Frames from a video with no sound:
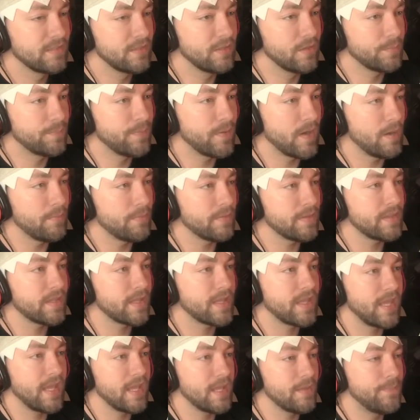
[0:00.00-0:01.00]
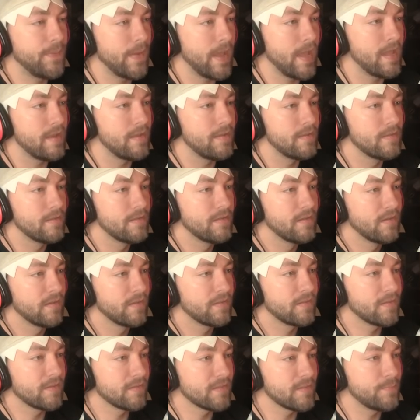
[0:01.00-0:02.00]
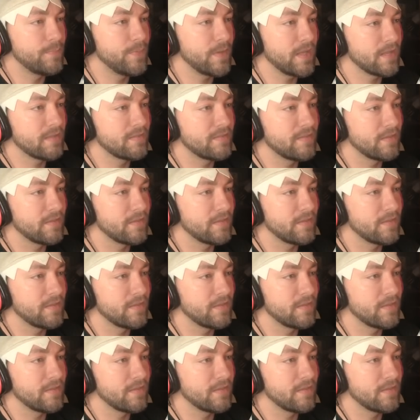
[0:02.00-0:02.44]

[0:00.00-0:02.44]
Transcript: You're probably the kingpin. You're the big